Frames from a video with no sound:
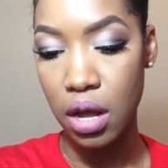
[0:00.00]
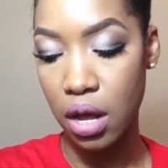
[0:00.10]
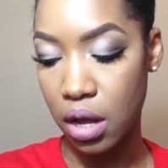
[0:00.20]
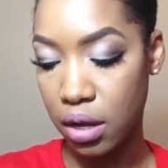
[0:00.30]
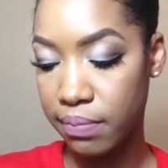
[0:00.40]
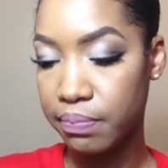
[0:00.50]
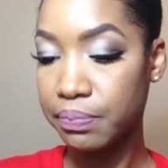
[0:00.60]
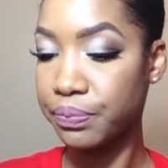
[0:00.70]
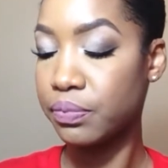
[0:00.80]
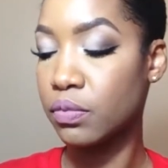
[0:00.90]

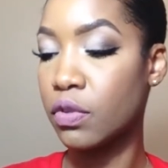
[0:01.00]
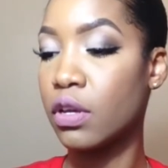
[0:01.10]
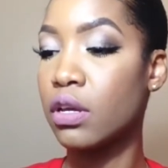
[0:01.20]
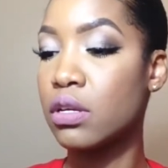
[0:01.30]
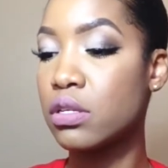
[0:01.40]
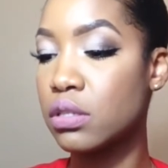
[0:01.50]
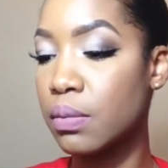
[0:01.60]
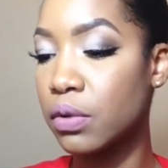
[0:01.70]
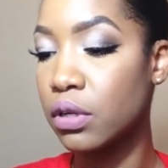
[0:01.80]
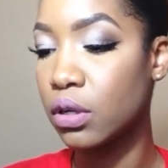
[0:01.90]
So
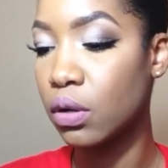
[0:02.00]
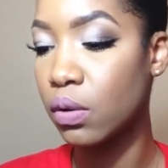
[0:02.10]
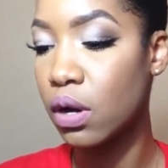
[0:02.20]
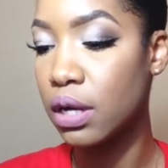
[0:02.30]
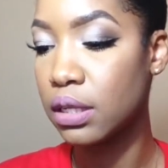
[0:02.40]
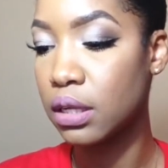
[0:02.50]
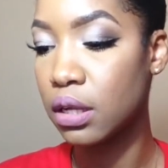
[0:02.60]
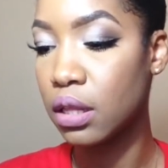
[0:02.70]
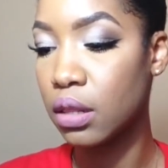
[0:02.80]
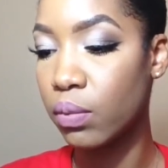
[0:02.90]
I'm going to go on
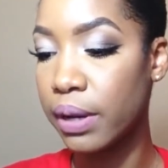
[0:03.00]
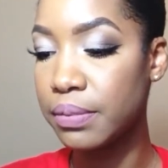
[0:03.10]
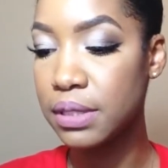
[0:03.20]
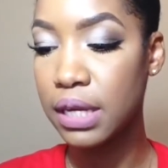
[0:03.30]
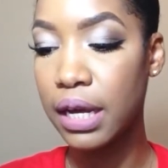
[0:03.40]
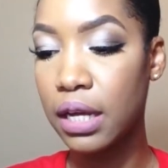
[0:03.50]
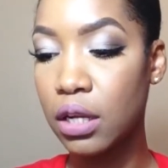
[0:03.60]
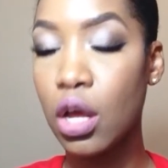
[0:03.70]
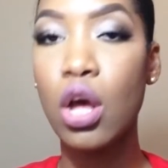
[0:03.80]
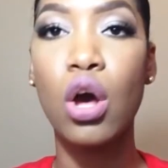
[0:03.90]
the website.